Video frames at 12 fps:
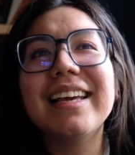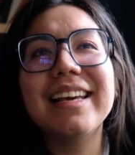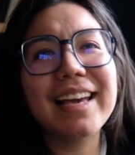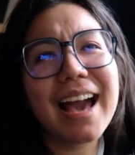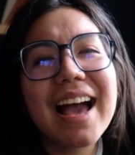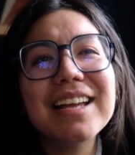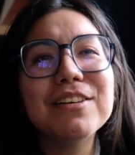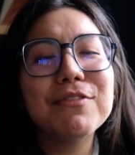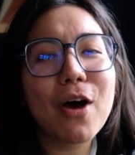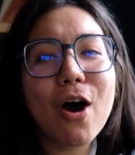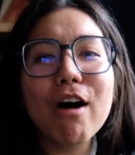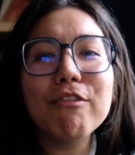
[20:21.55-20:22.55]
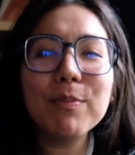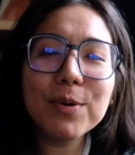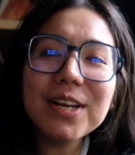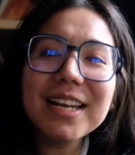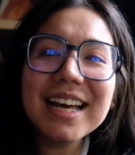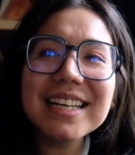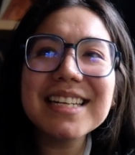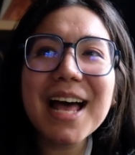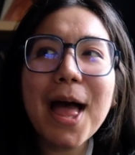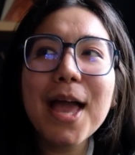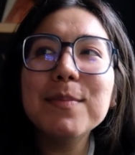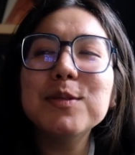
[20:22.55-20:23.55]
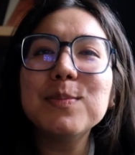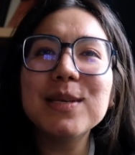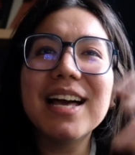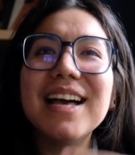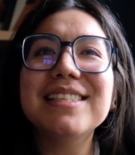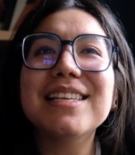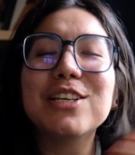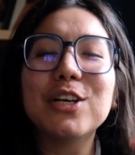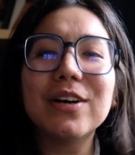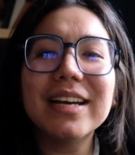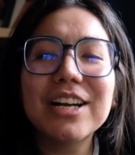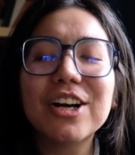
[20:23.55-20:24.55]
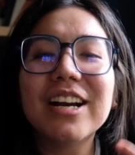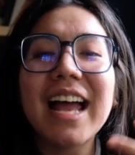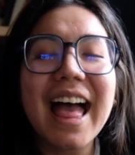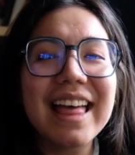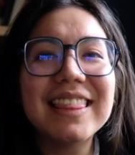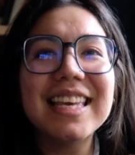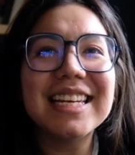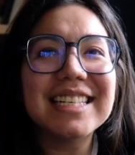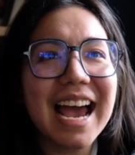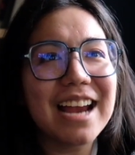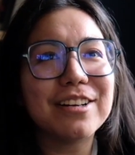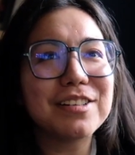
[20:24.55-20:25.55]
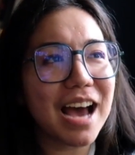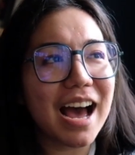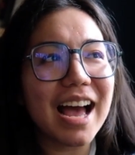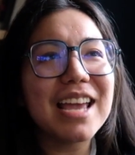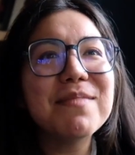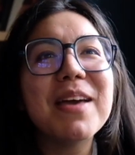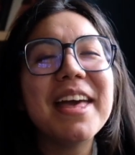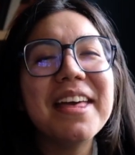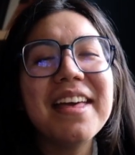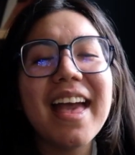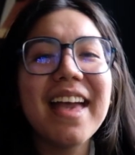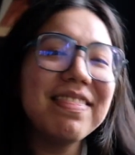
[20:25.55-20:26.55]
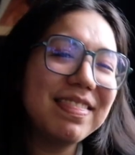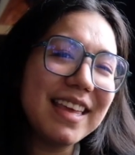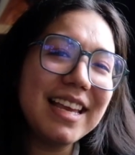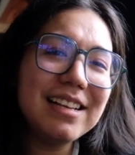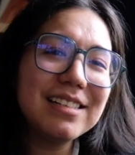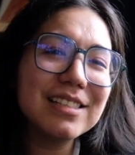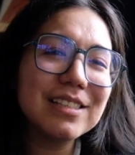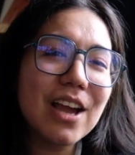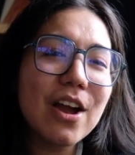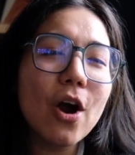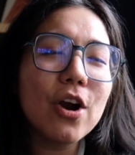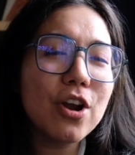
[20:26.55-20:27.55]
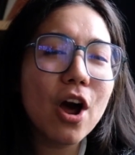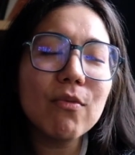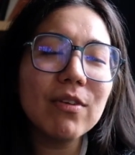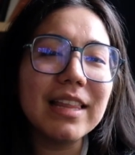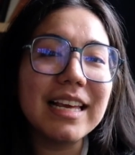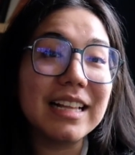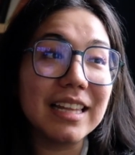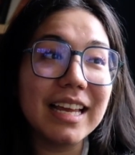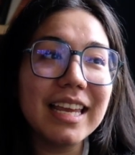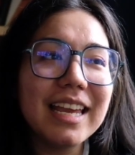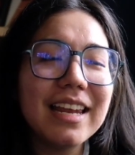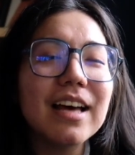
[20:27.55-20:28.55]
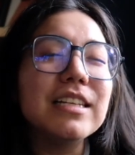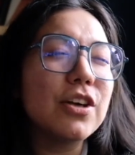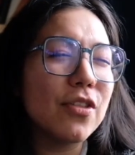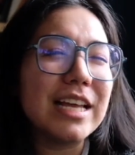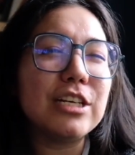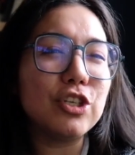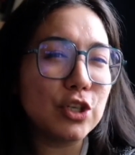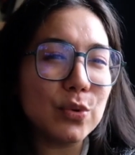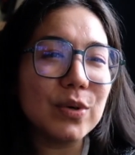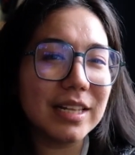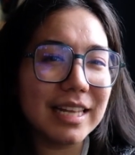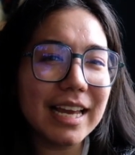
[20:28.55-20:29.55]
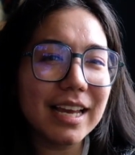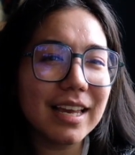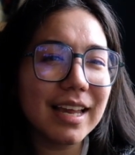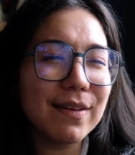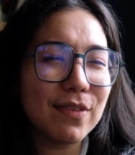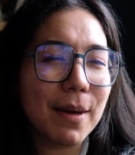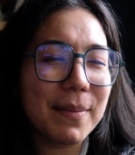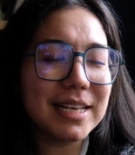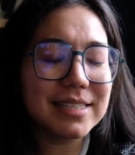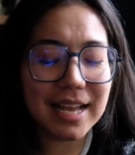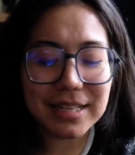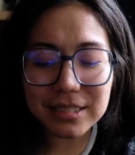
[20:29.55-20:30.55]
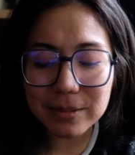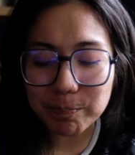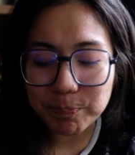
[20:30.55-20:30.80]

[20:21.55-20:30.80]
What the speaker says: kind of off-putting at times because you're in her head the entire time and things are not really clicking until they do click, if that makes sense.